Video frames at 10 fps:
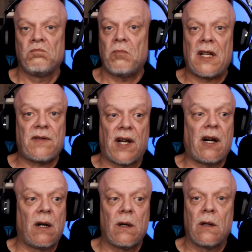That's
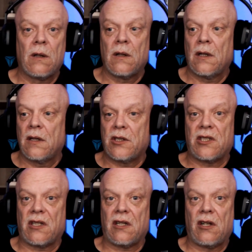fair. She
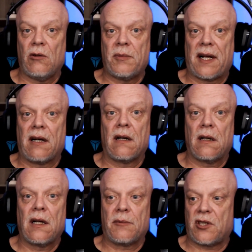should have known better.
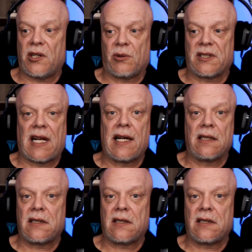I'm sure there were signs.